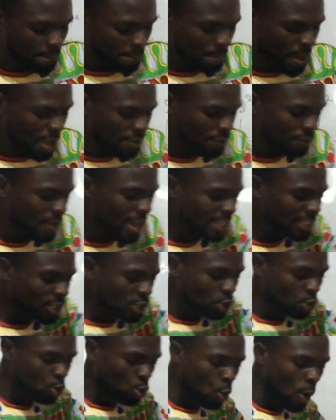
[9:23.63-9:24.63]
Perfect
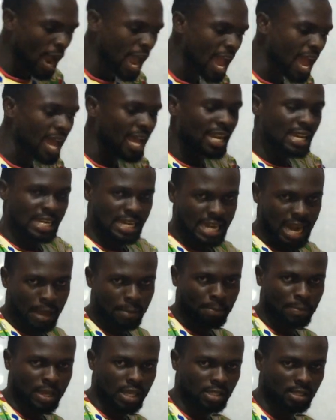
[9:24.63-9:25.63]
square
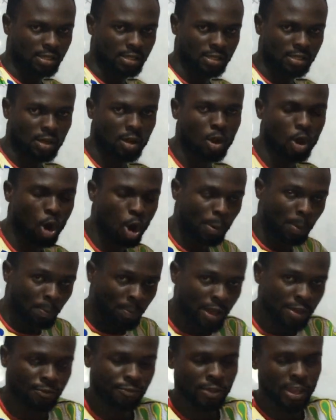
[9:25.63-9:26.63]
numbers or
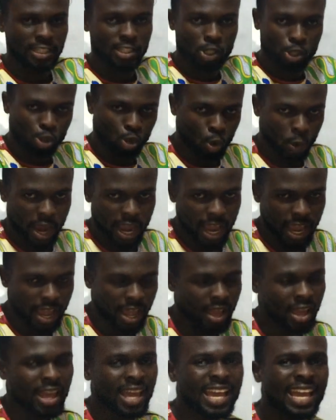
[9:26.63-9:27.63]
perfect
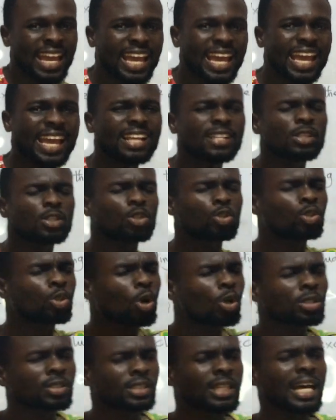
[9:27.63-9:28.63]
square is
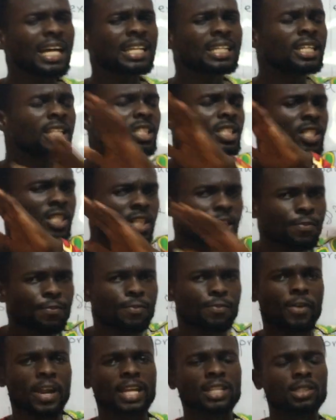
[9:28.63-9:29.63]
totally
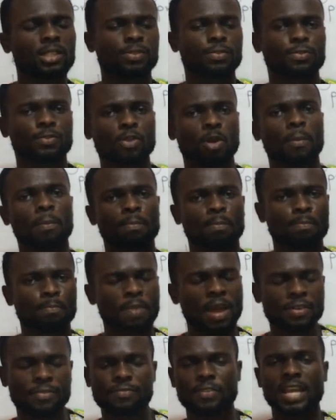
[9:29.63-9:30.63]
different from
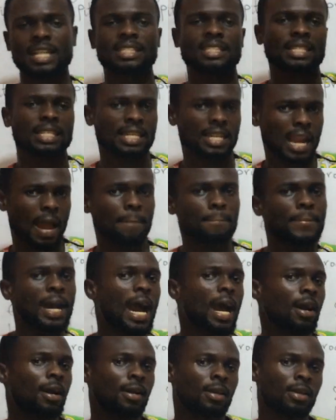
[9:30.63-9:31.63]
perfect number.